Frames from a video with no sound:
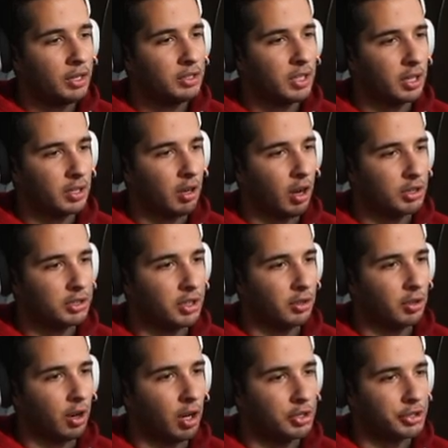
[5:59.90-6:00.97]
gonna cause another
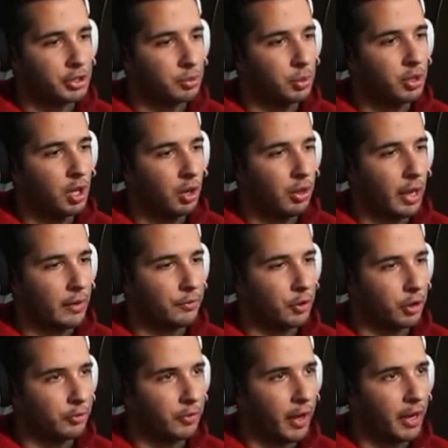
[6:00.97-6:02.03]
caution. We know that
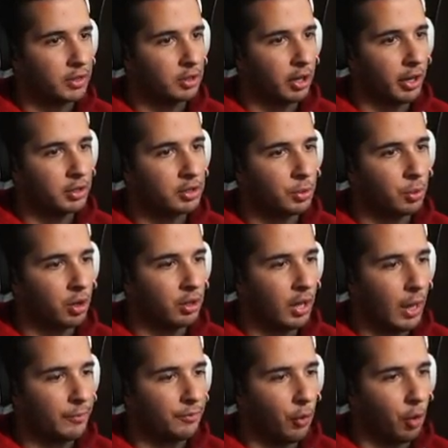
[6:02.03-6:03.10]
for a fact. All right, so we're on
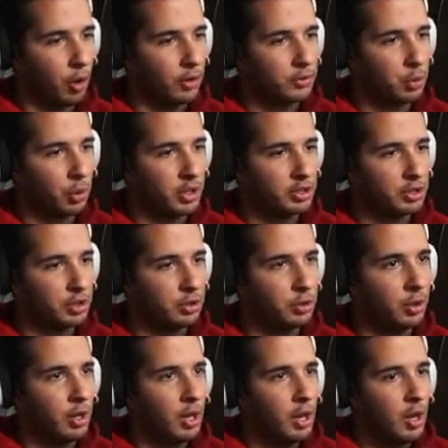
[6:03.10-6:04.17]
lap four of 22.
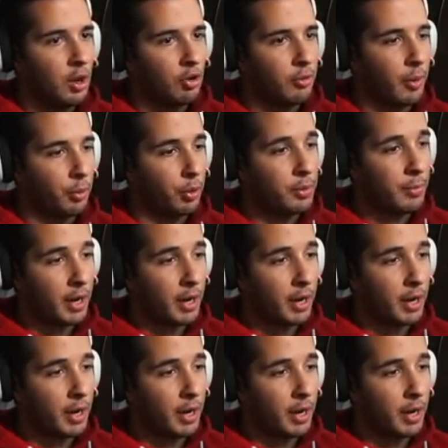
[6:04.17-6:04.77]
Remember, we might